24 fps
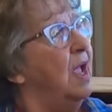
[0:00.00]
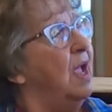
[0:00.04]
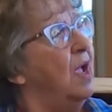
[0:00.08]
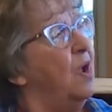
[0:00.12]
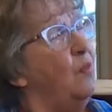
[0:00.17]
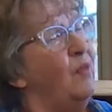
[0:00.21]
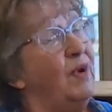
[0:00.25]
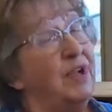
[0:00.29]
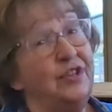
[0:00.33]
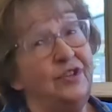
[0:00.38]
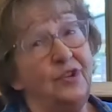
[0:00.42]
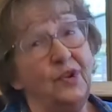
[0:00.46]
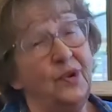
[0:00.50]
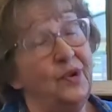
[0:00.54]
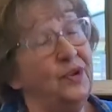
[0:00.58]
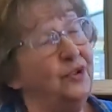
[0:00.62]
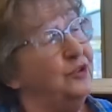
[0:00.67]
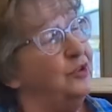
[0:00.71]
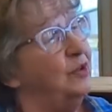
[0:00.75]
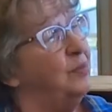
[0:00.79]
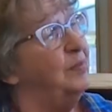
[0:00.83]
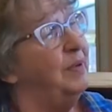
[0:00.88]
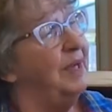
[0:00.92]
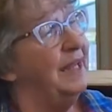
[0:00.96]
When you and
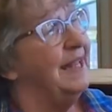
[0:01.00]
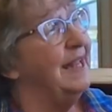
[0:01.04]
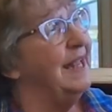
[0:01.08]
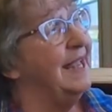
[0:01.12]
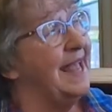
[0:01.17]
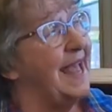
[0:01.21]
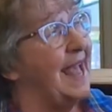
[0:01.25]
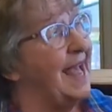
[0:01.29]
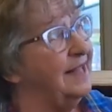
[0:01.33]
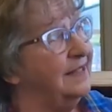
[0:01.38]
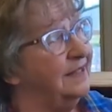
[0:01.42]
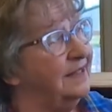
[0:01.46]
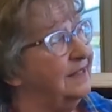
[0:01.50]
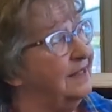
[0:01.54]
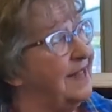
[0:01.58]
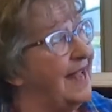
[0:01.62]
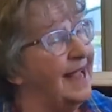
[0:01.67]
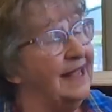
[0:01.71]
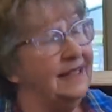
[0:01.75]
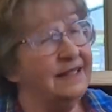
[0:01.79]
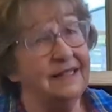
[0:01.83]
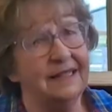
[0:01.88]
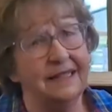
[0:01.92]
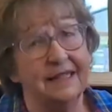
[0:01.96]
your buddy can't
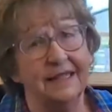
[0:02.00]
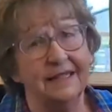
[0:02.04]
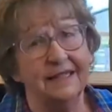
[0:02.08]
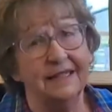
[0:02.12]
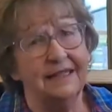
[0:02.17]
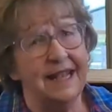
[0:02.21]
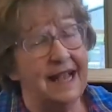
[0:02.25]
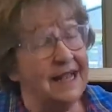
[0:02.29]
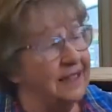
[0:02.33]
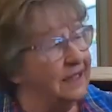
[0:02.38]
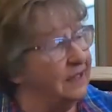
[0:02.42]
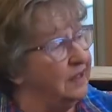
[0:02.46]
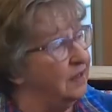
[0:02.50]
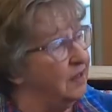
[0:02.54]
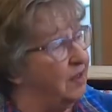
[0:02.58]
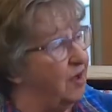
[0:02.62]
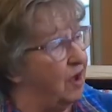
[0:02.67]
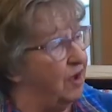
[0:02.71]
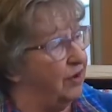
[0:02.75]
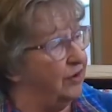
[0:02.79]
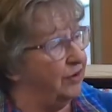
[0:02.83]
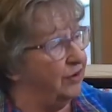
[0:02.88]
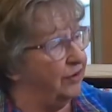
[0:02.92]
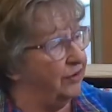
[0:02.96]
stand it a second
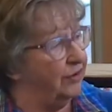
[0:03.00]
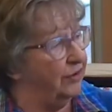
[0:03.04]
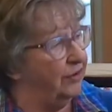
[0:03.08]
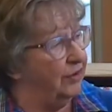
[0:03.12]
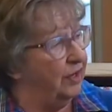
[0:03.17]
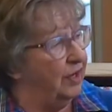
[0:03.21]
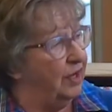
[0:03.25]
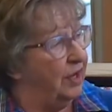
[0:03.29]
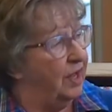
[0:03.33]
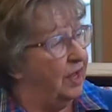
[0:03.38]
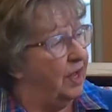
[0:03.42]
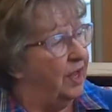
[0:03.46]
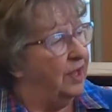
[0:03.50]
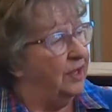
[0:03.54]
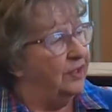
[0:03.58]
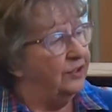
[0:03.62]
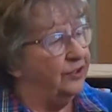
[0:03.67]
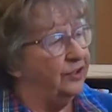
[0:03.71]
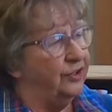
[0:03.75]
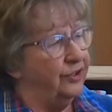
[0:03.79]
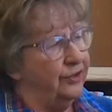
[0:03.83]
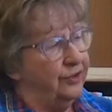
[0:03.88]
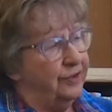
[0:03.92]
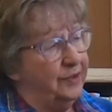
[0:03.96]
longer,
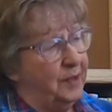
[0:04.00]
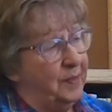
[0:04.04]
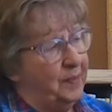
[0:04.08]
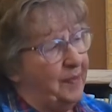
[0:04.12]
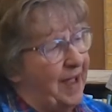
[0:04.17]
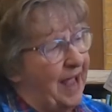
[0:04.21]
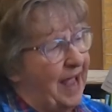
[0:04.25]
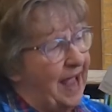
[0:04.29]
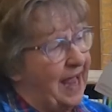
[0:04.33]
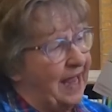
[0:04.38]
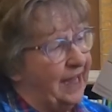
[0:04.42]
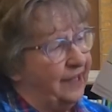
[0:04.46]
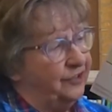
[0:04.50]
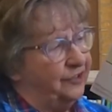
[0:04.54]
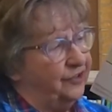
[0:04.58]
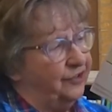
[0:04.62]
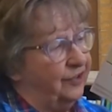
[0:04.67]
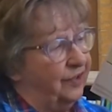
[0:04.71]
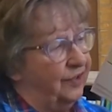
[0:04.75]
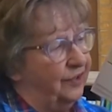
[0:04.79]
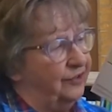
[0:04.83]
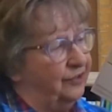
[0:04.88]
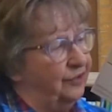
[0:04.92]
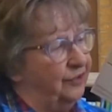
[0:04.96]
turn the page
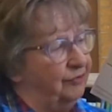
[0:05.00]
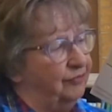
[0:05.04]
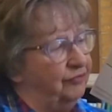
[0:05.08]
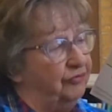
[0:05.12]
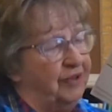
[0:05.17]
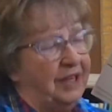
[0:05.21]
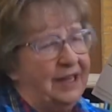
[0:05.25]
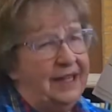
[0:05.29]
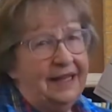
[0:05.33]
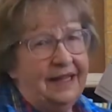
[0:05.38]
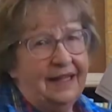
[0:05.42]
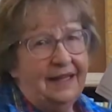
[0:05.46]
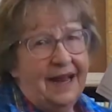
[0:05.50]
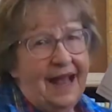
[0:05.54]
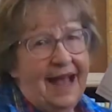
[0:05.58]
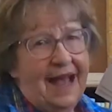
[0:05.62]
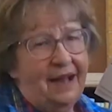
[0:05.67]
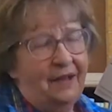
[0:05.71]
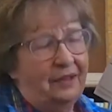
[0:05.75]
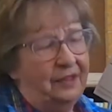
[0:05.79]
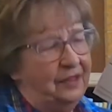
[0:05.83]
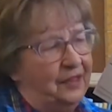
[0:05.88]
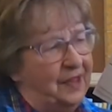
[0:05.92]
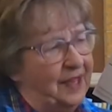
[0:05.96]
to read
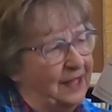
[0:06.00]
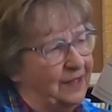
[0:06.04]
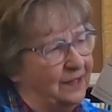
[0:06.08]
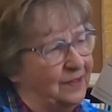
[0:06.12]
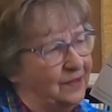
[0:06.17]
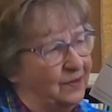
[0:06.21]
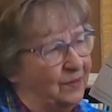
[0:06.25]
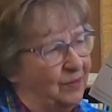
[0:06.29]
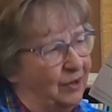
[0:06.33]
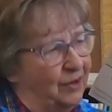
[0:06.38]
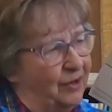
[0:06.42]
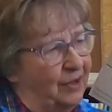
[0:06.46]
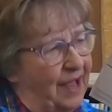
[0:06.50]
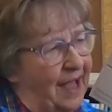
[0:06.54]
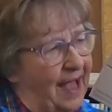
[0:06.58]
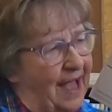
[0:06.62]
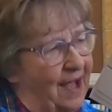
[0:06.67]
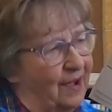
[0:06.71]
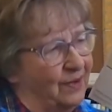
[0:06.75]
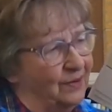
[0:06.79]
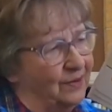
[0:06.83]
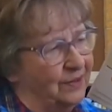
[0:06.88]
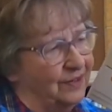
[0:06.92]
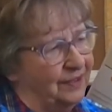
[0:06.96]
how things work
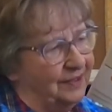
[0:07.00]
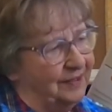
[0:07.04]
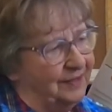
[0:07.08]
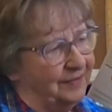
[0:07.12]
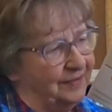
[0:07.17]
out.